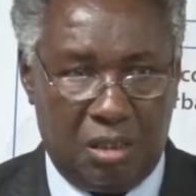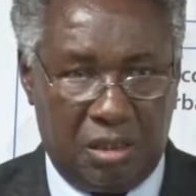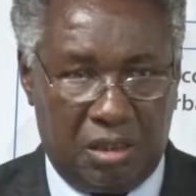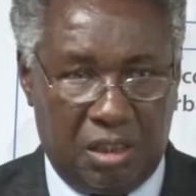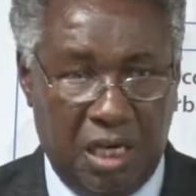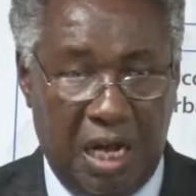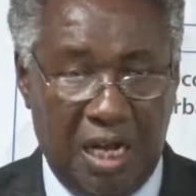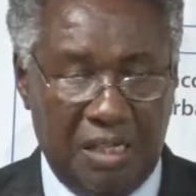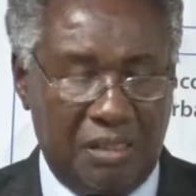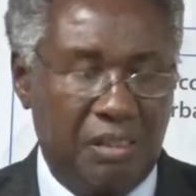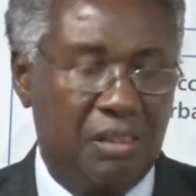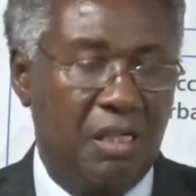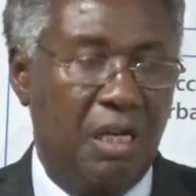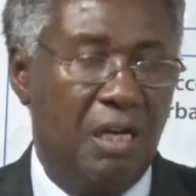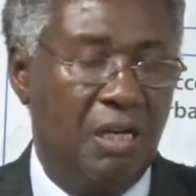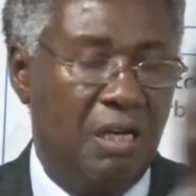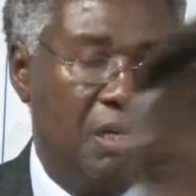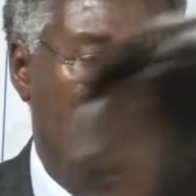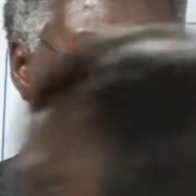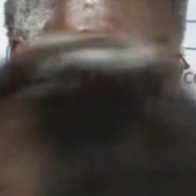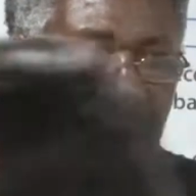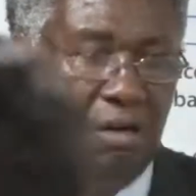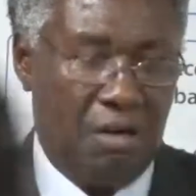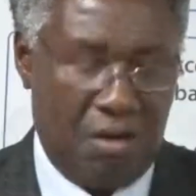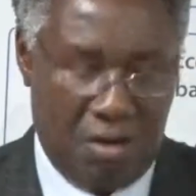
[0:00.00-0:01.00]
task
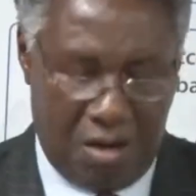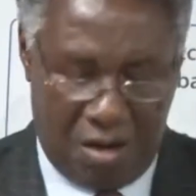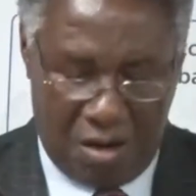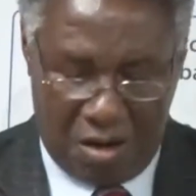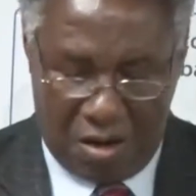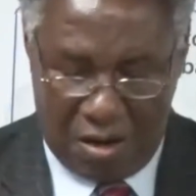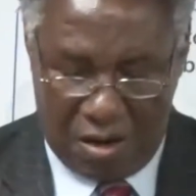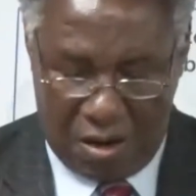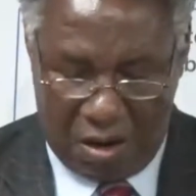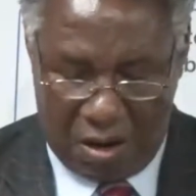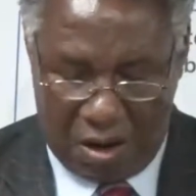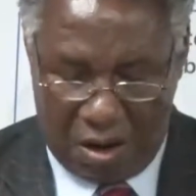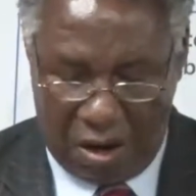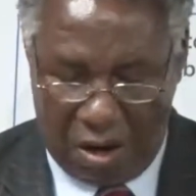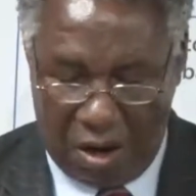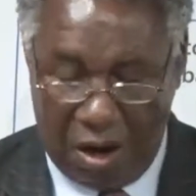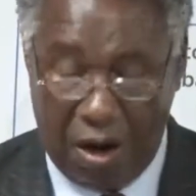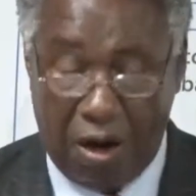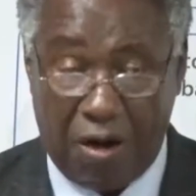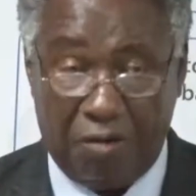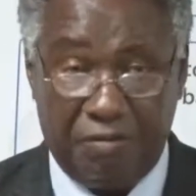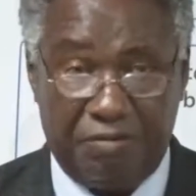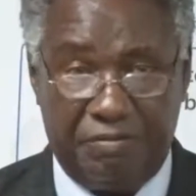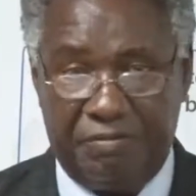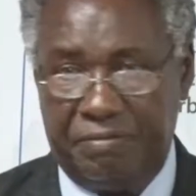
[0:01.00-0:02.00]

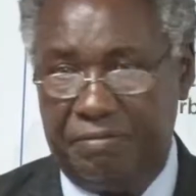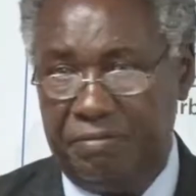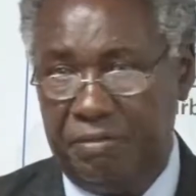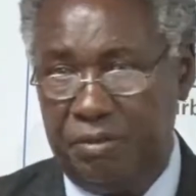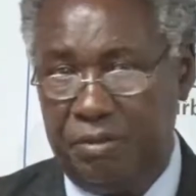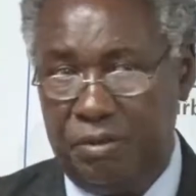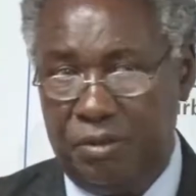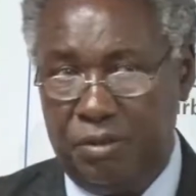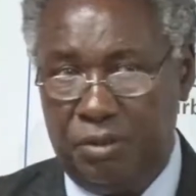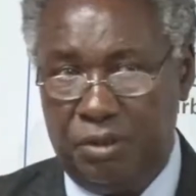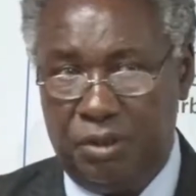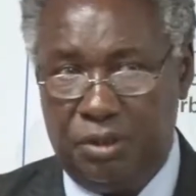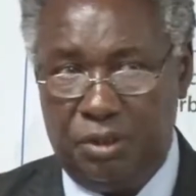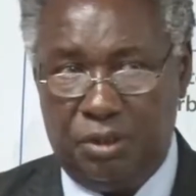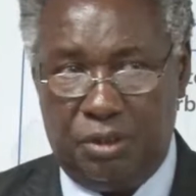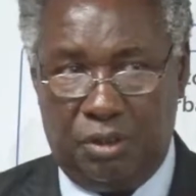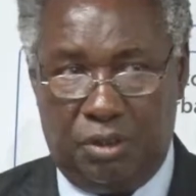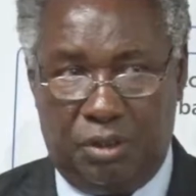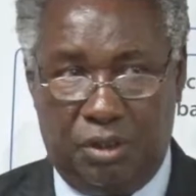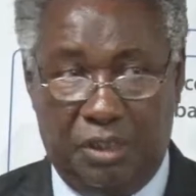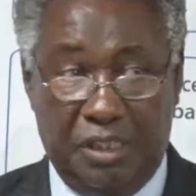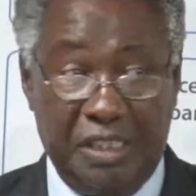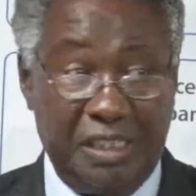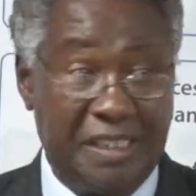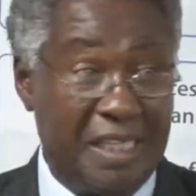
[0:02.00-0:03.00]
of
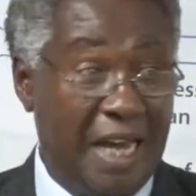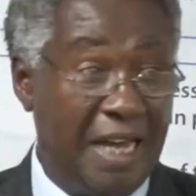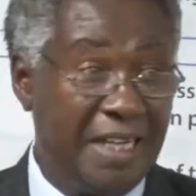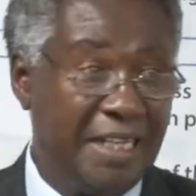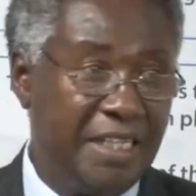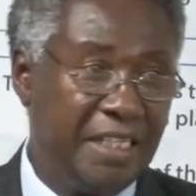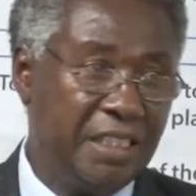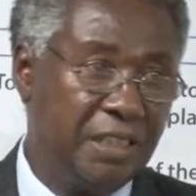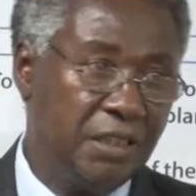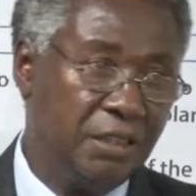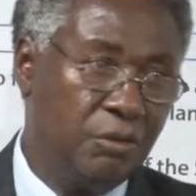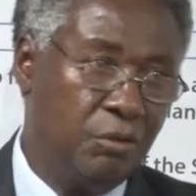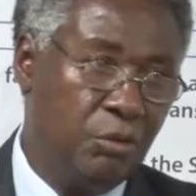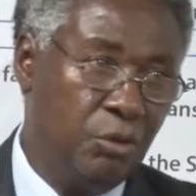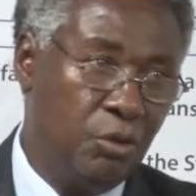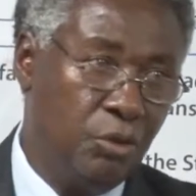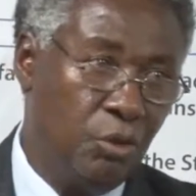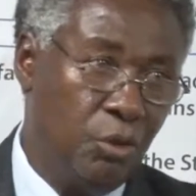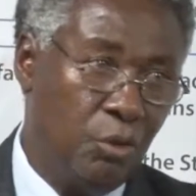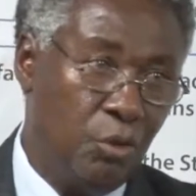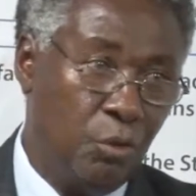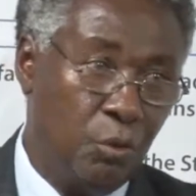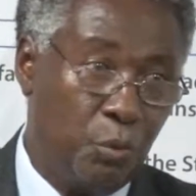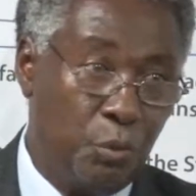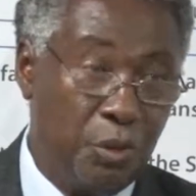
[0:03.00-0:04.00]
deciding
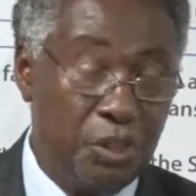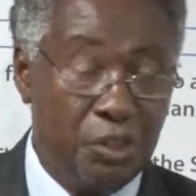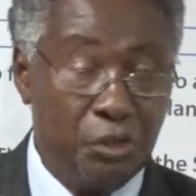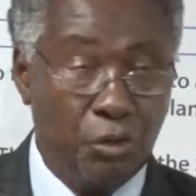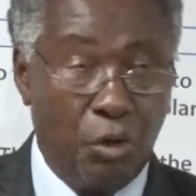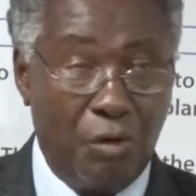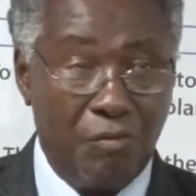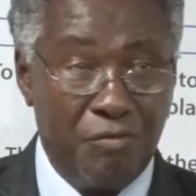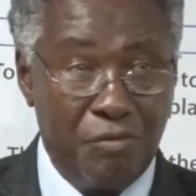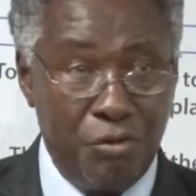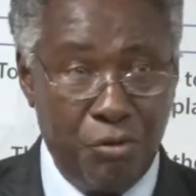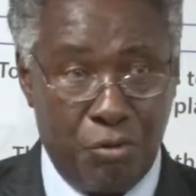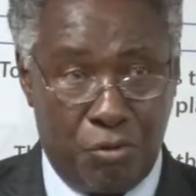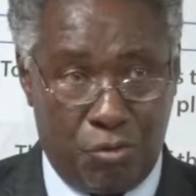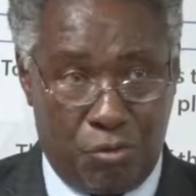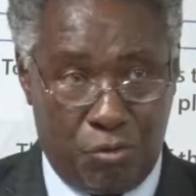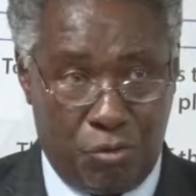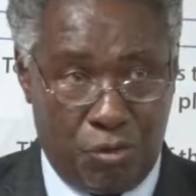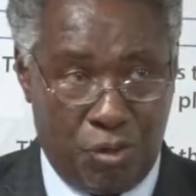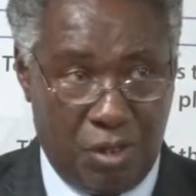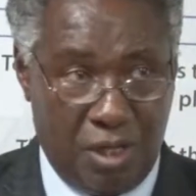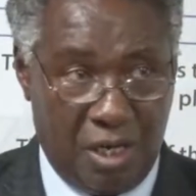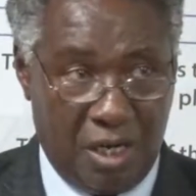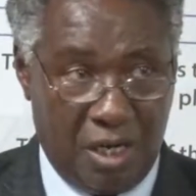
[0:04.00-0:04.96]
which of you